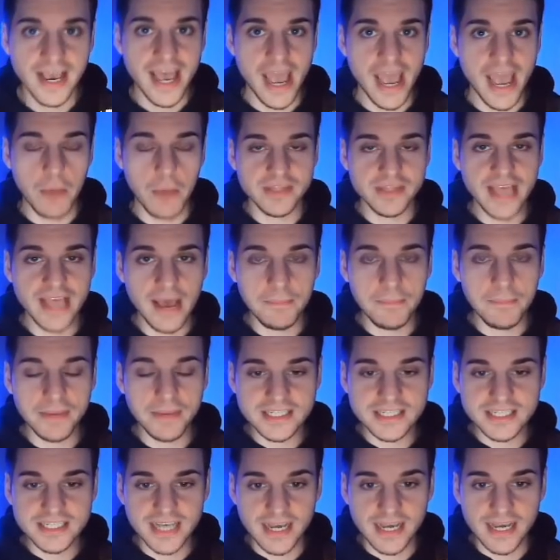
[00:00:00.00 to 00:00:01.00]
And with that being
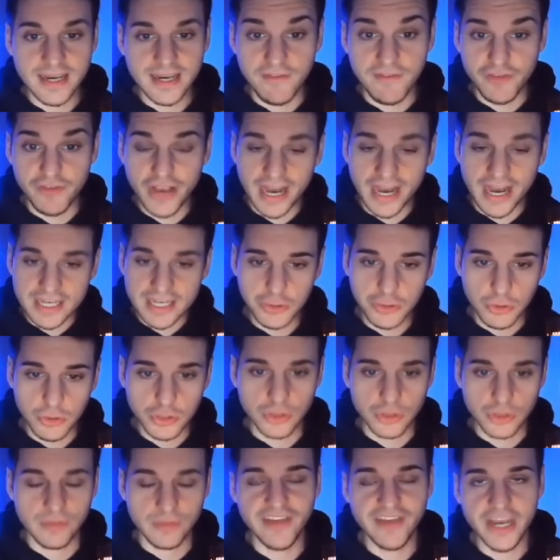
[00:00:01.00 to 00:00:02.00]
said, if you guys do
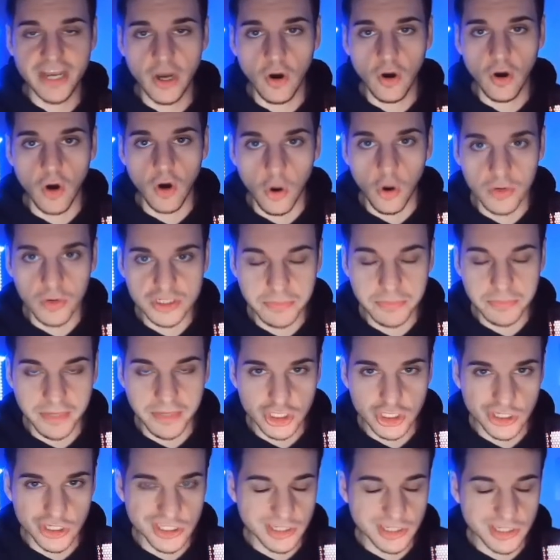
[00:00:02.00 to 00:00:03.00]
enjoy the video, always make
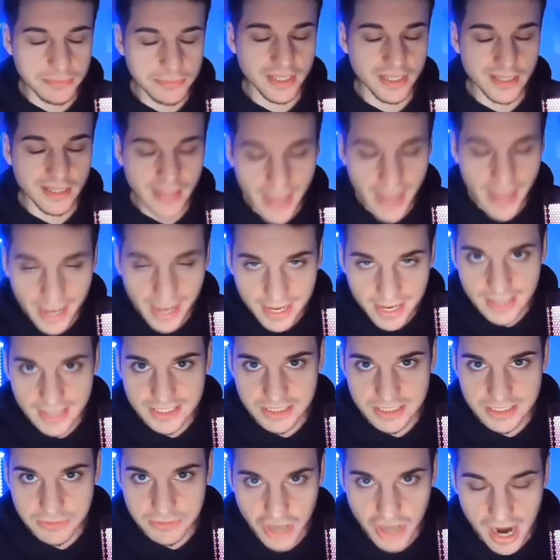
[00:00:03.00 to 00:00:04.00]
sure you simply like,
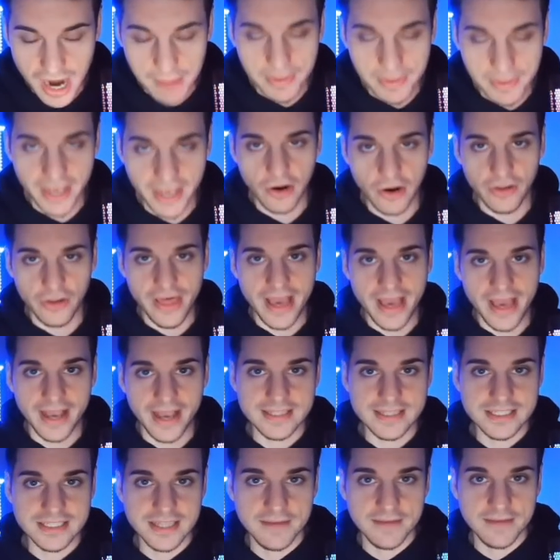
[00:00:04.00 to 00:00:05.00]
subscribe, and all that
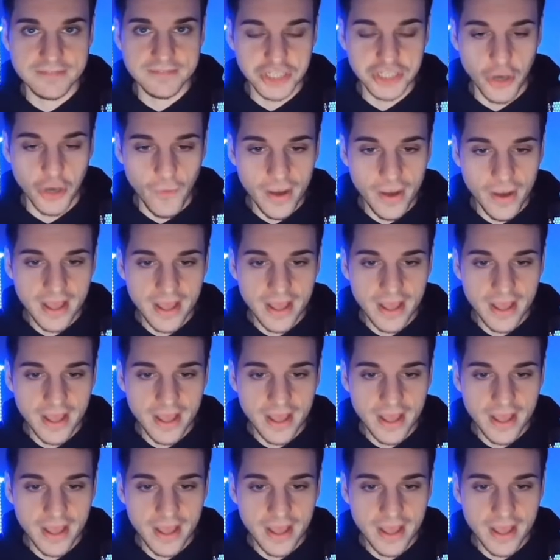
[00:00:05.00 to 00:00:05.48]
good stuff. So